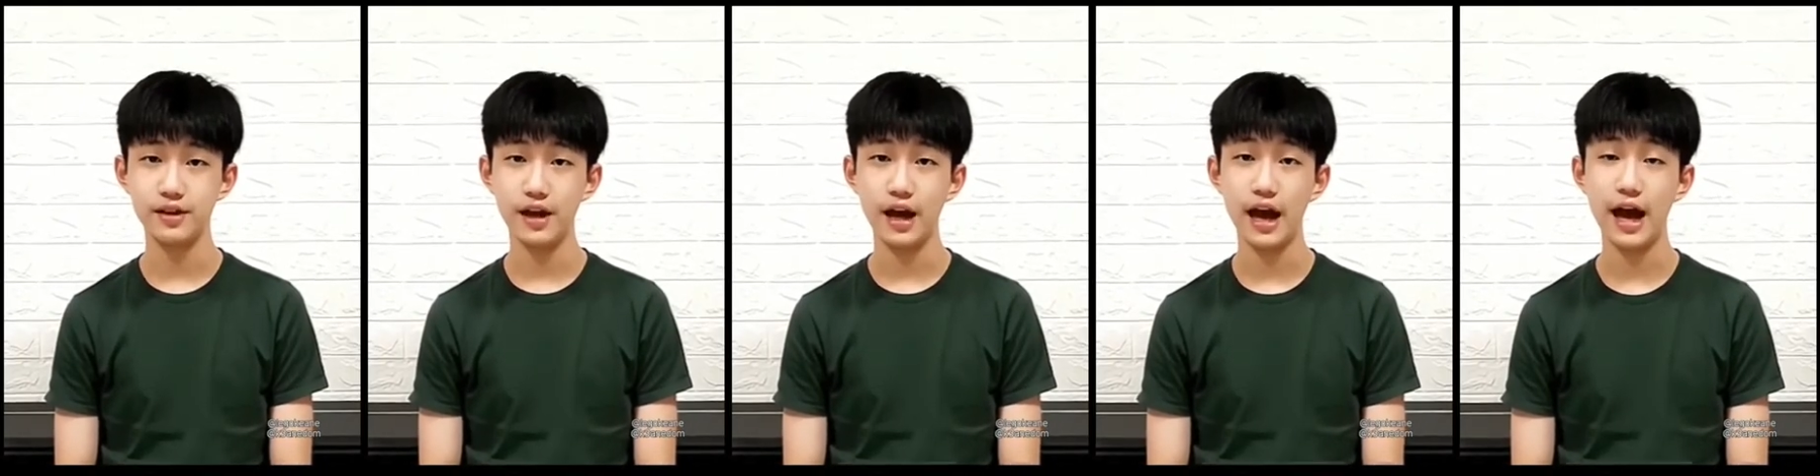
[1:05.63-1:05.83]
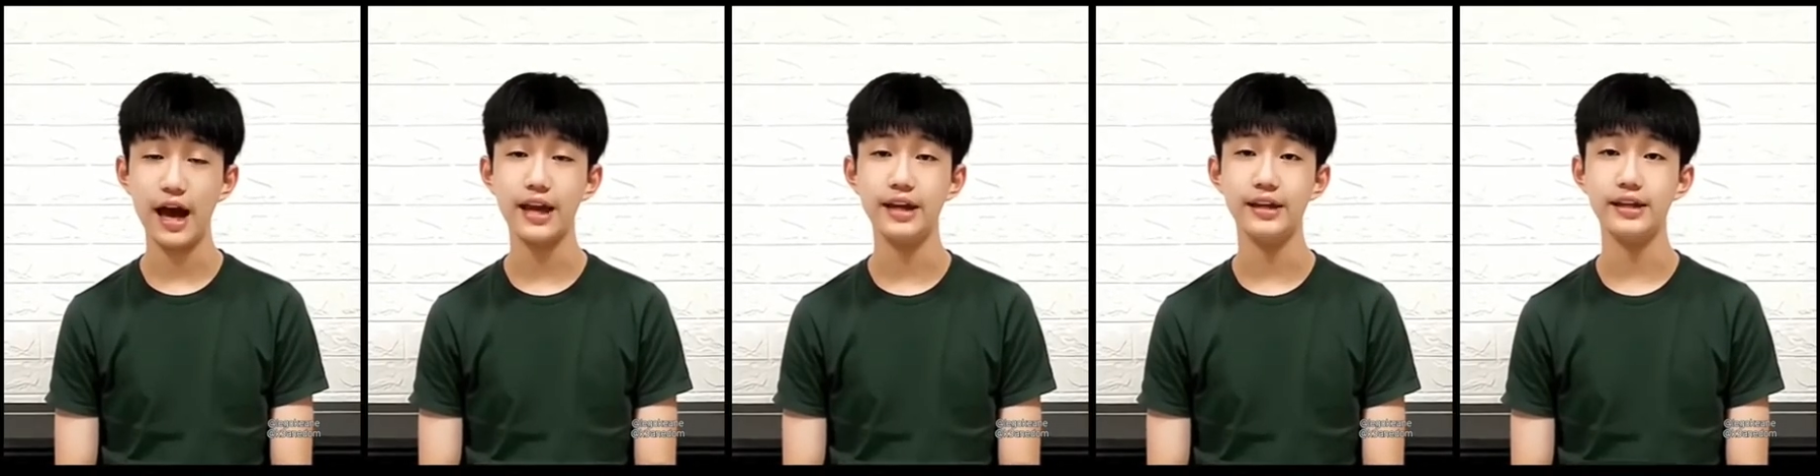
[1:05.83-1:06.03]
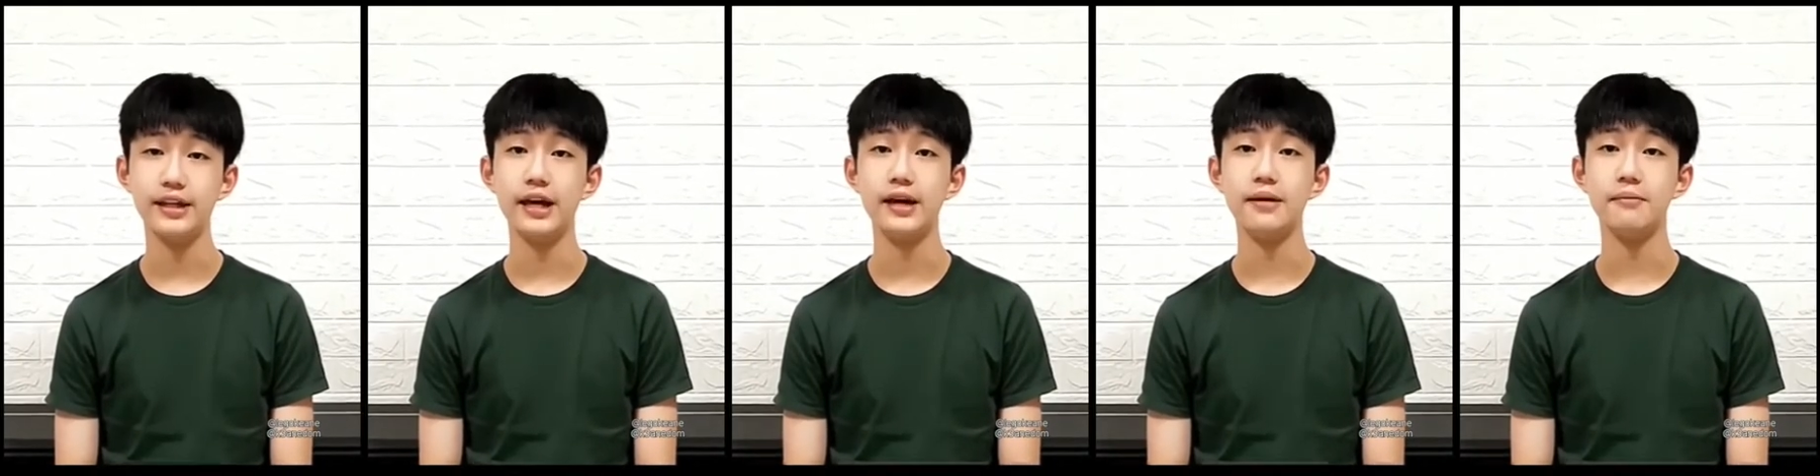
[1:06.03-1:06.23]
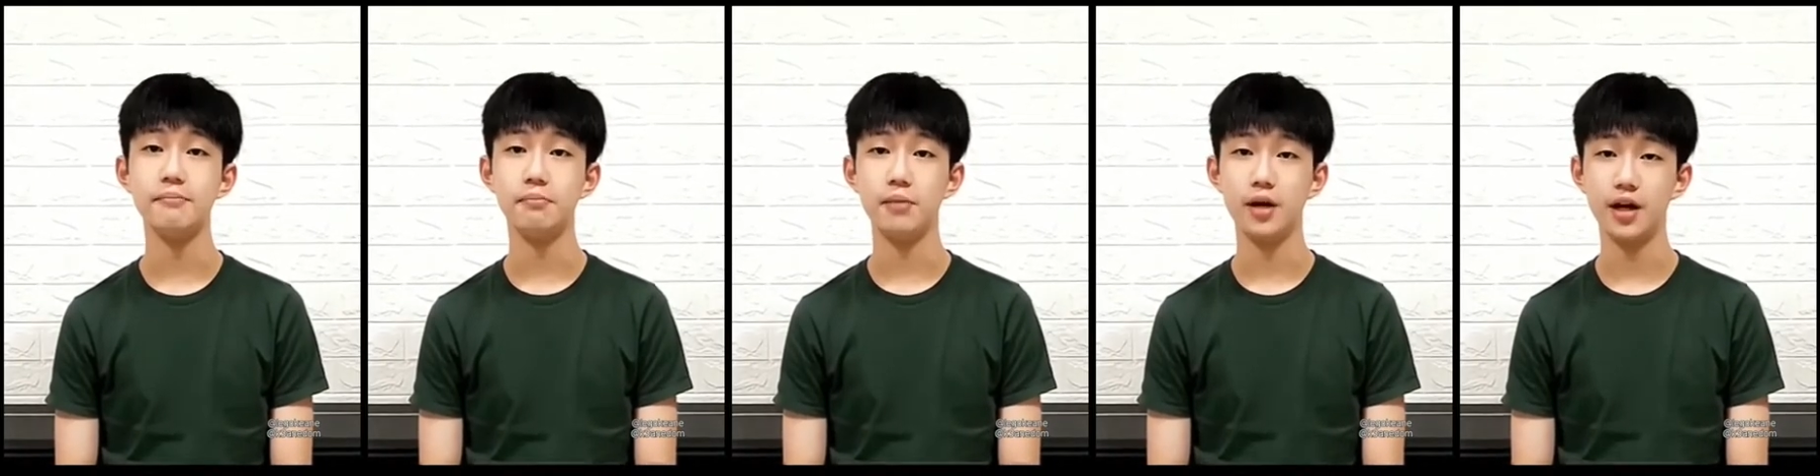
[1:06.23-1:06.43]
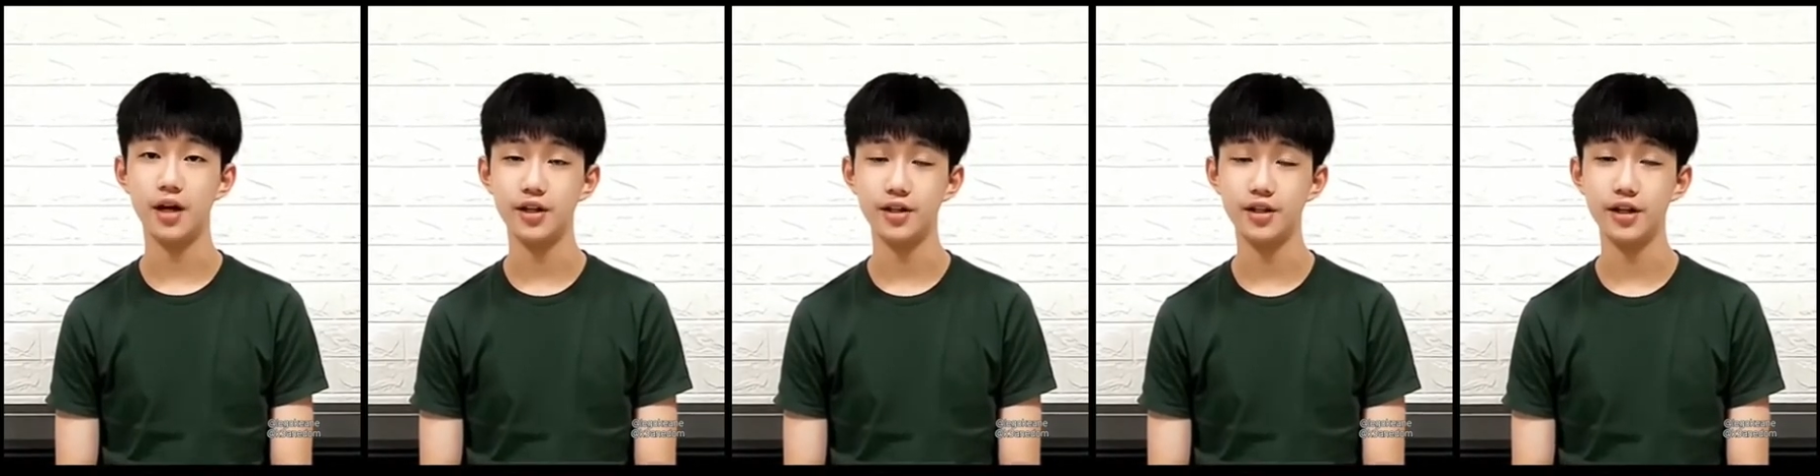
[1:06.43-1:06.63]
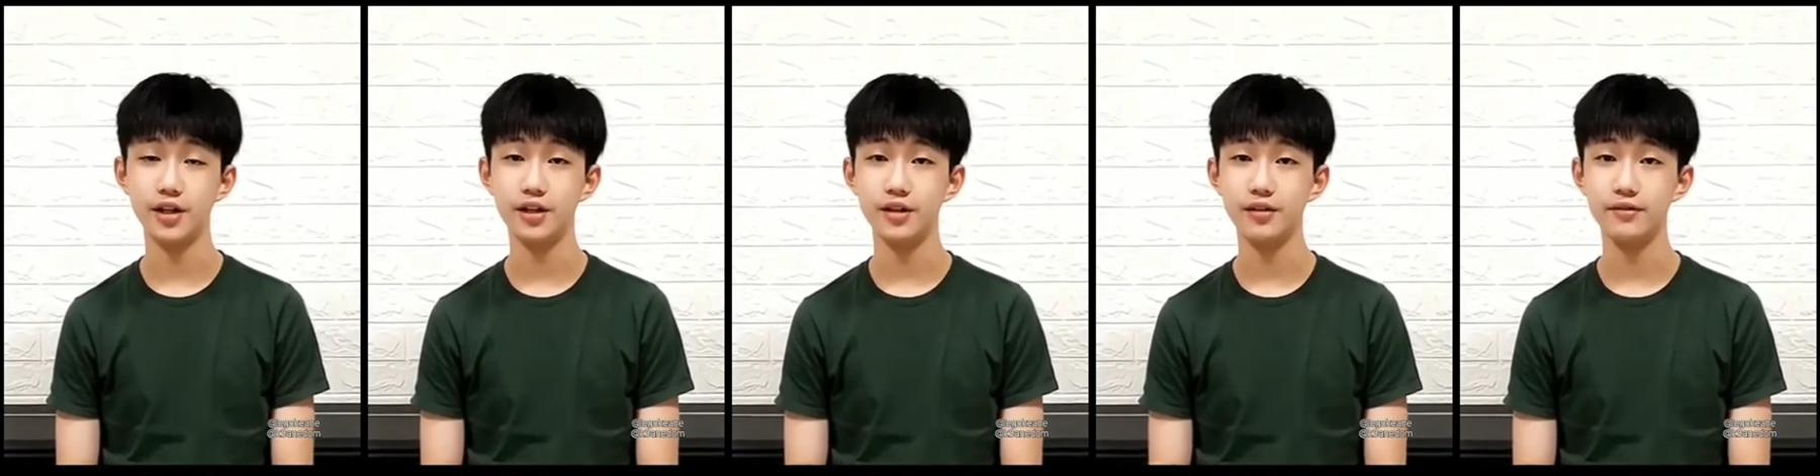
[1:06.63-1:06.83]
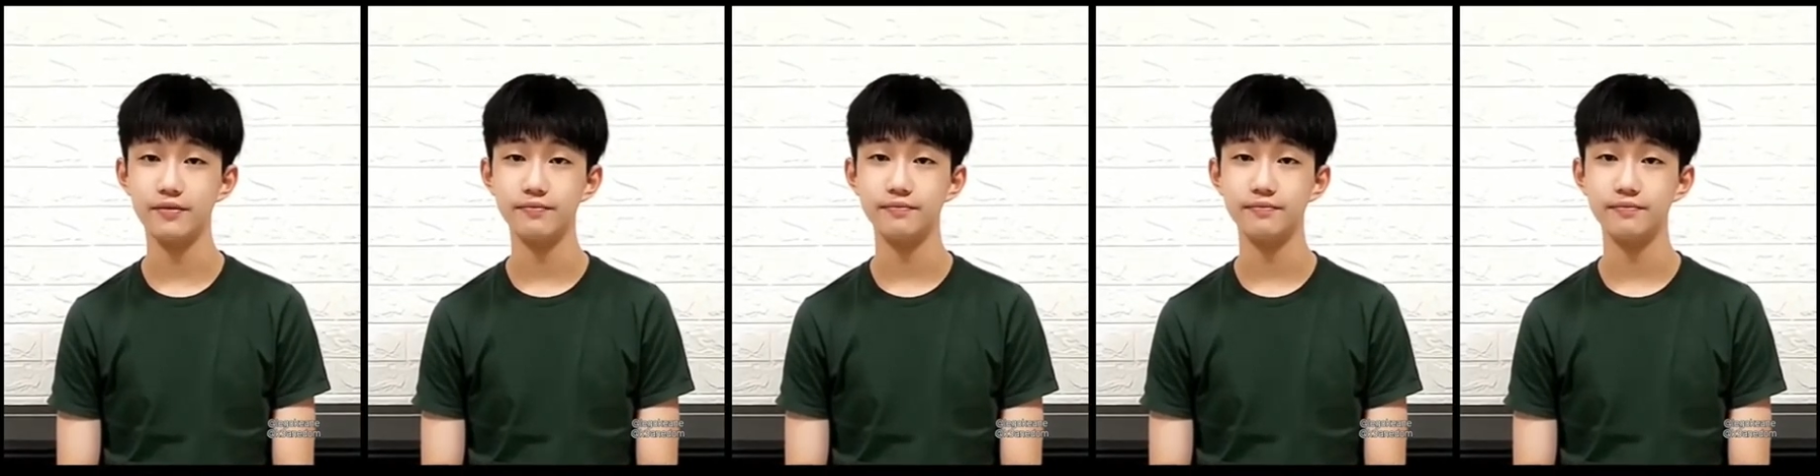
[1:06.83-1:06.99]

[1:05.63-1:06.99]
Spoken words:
and then murdered.